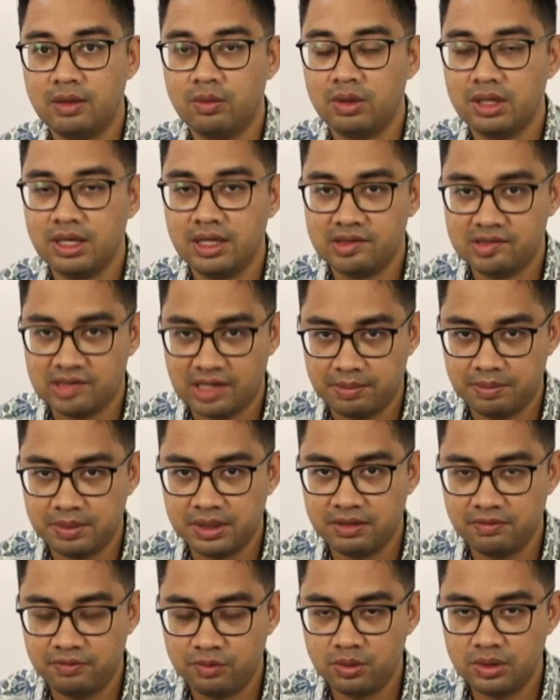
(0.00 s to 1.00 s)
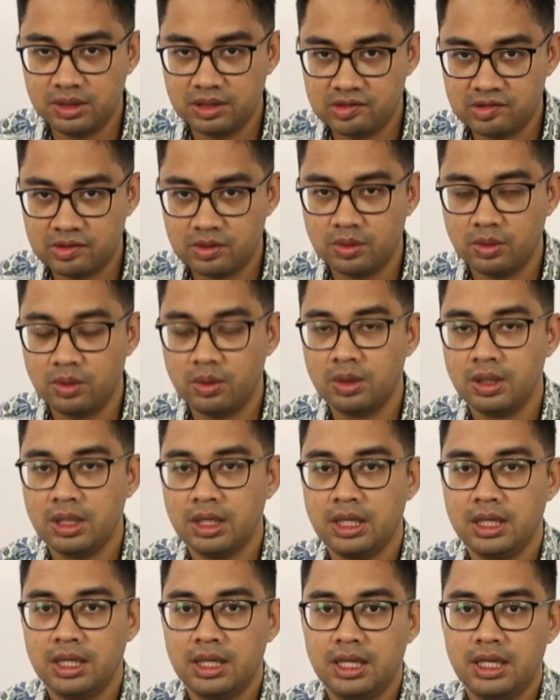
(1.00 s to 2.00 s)
that one has happened a few years ago.
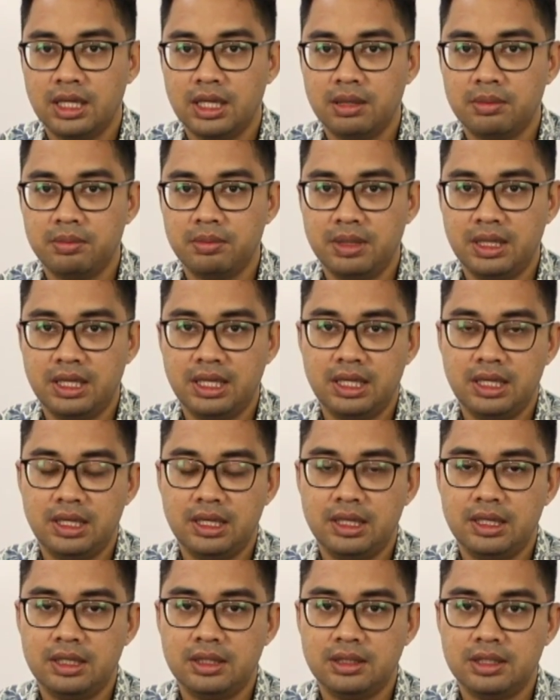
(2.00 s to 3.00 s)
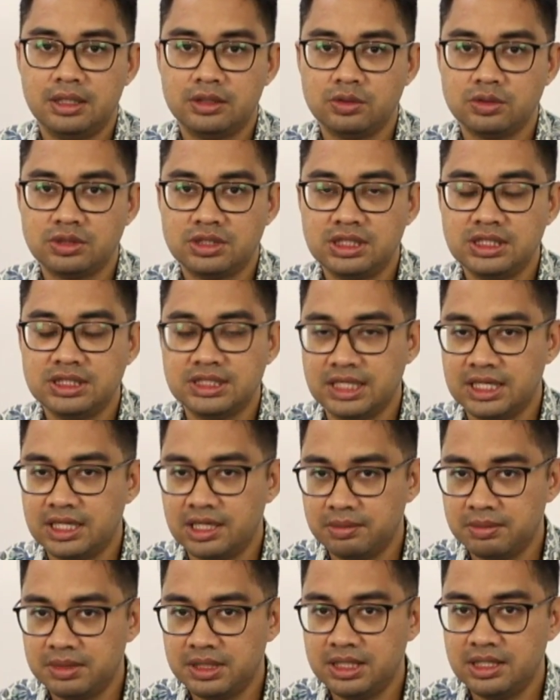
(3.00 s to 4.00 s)
Um, and Datuk Sri Zahid
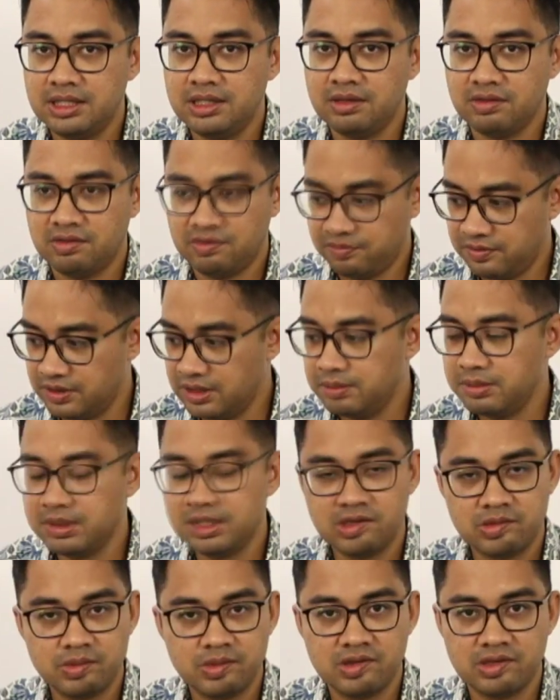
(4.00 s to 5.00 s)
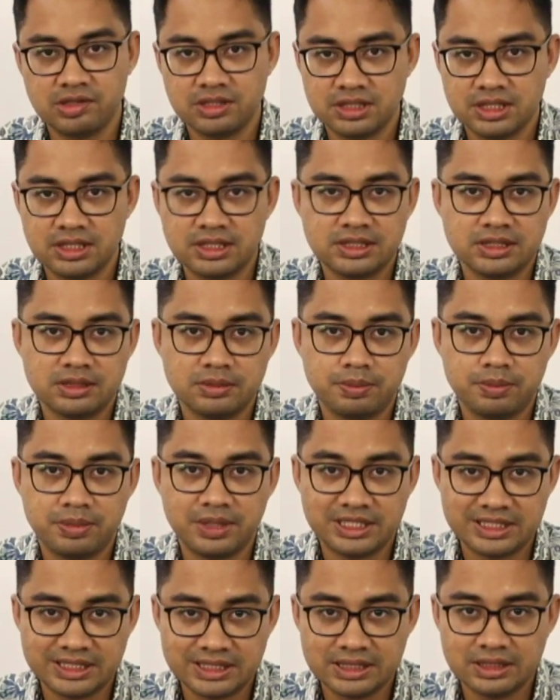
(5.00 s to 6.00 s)
Hamidi is firm in his position as the
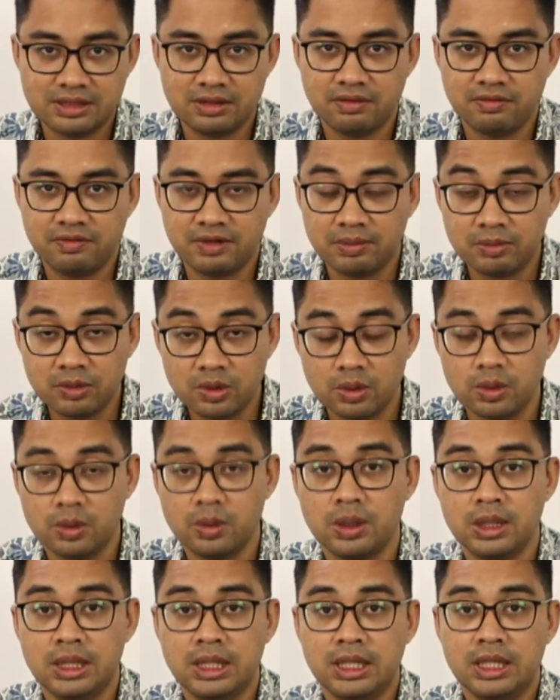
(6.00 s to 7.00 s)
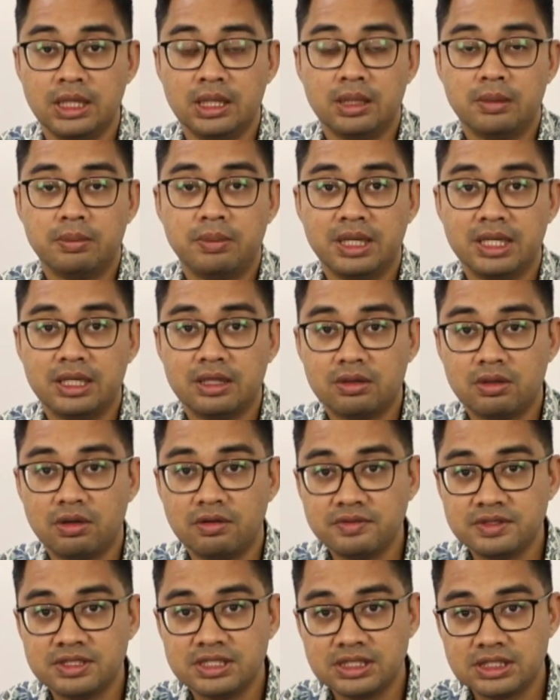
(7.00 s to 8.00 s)
president of UMNO. But the
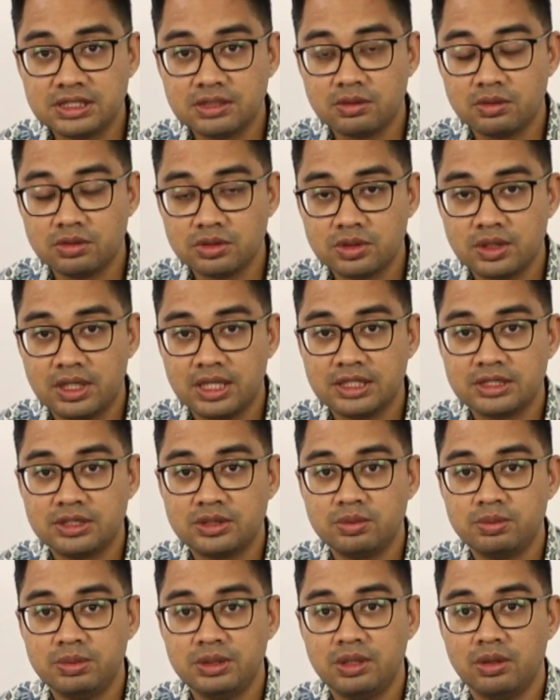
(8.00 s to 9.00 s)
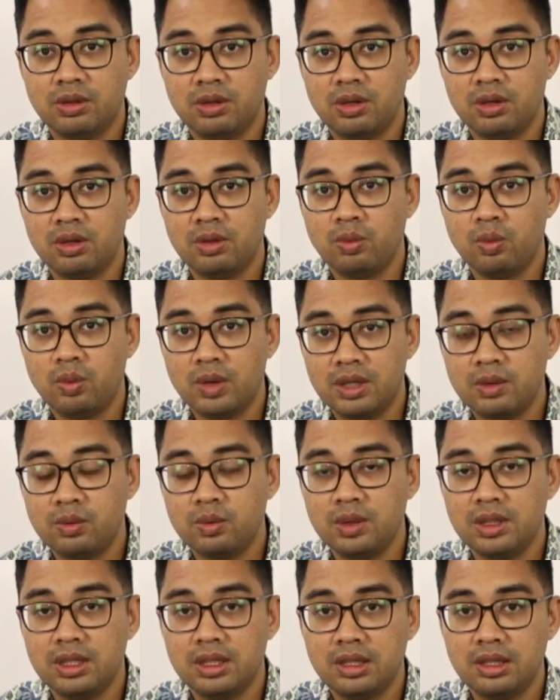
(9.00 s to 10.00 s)
conversation also has to be on what
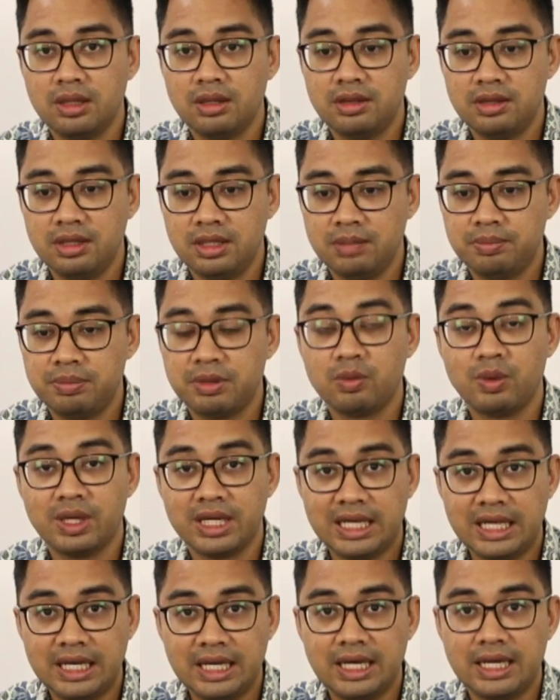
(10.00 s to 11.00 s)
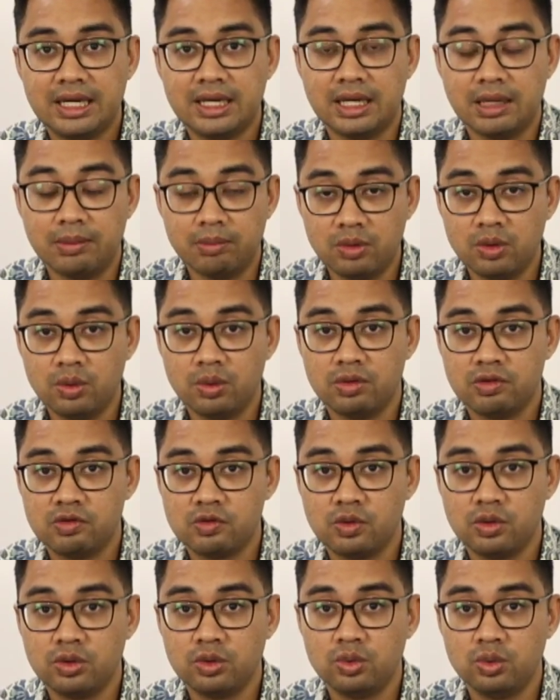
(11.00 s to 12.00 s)
will the perwakilan UMNO is
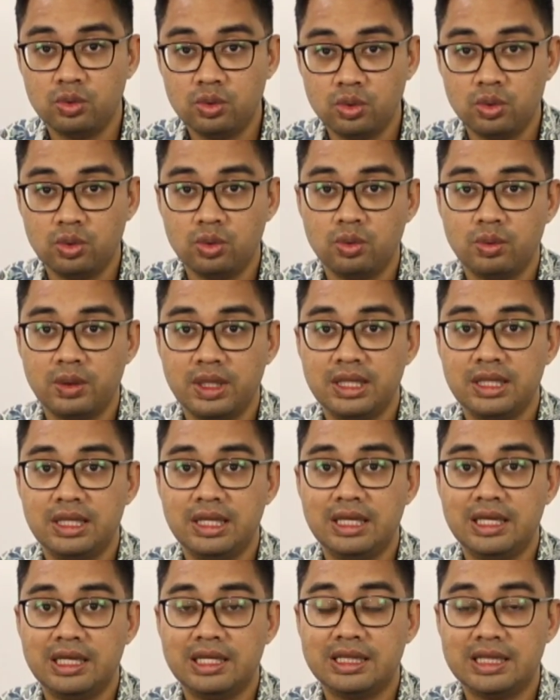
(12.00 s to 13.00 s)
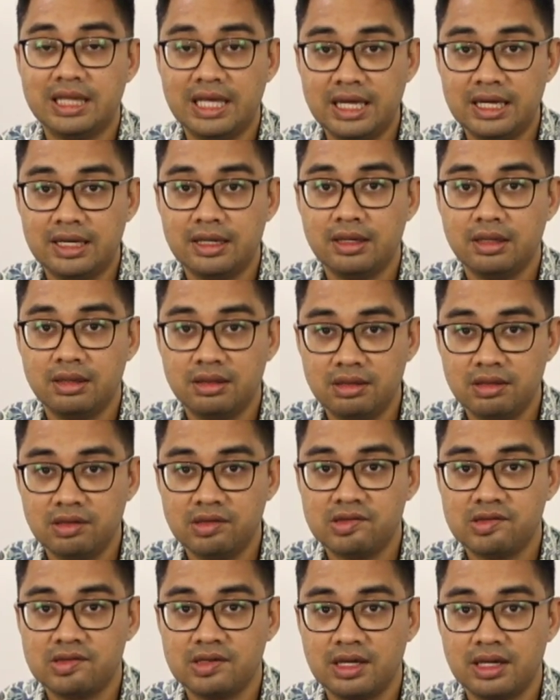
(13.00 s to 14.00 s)
going to do when they attend
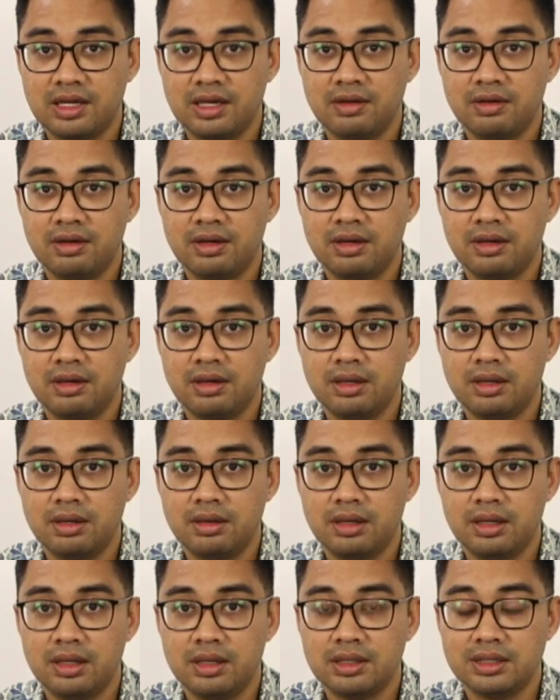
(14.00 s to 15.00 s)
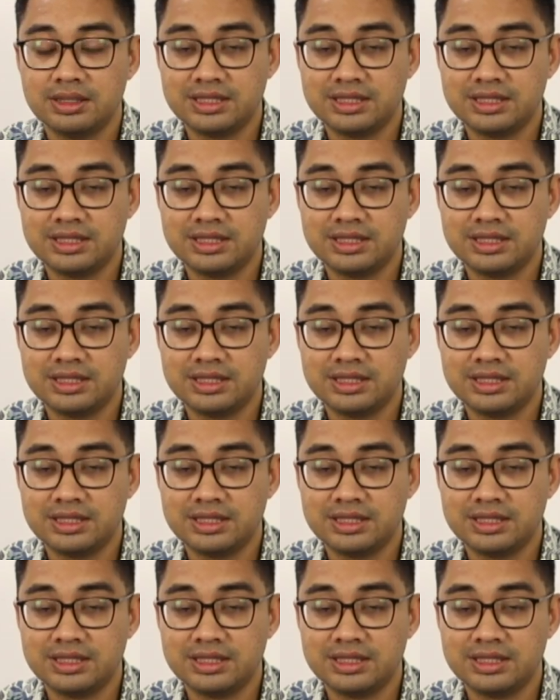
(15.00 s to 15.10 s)
this uh, uh